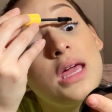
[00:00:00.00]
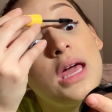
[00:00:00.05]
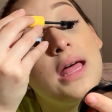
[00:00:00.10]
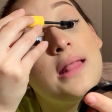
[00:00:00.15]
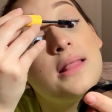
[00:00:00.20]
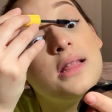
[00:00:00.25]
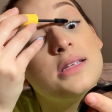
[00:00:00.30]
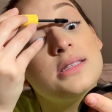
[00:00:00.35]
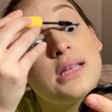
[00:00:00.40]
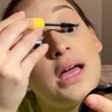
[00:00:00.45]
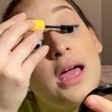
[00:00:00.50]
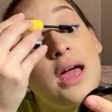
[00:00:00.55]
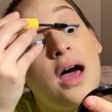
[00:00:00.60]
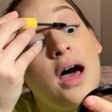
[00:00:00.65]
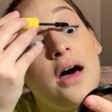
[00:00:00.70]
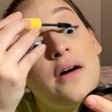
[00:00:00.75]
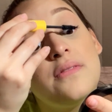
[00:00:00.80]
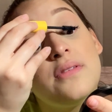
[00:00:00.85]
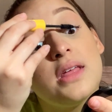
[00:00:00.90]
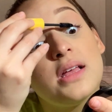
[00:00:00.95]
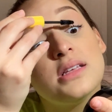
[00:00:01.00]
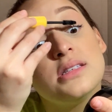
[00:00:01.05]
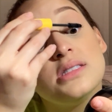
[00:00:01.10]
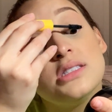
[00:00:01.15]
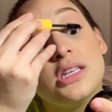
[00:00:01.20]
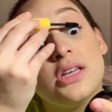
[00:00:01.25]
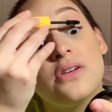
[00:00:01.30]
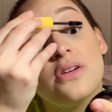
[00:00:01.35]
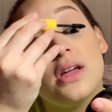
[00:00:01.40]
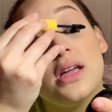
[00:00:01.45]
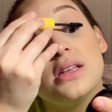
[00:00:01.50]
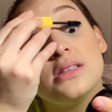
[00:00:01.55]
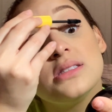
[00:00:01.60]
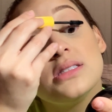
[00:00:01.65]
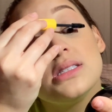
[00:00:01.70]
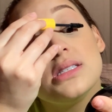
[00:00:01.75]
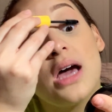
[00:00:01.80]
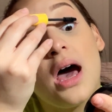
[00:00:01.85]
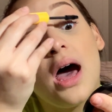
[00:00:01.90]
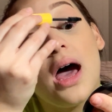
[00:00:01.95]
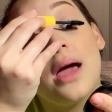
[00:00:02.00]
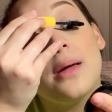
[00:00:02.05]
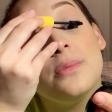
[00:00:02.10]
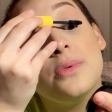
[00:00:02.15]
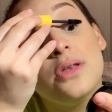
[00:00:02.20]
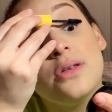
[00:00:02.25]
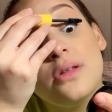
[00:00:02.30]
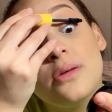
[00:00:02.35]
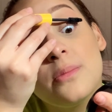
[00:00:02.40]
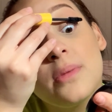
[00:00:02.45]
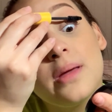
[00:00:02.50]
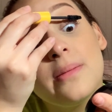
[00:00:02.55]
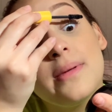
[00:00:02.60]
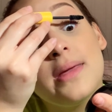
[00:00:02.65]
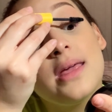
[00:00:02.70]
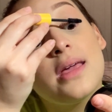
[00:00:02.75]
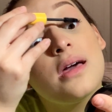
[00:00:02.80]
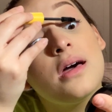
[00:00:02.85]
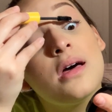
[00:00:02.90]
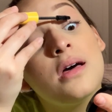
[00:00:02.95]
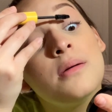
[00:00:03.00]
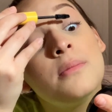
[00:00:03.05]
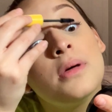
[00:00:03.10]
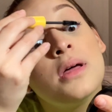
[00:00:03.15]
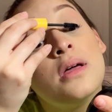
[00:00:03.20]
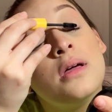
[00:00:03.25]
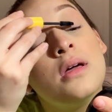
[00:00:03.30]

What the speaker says: unless I have like serious time to do my makeup.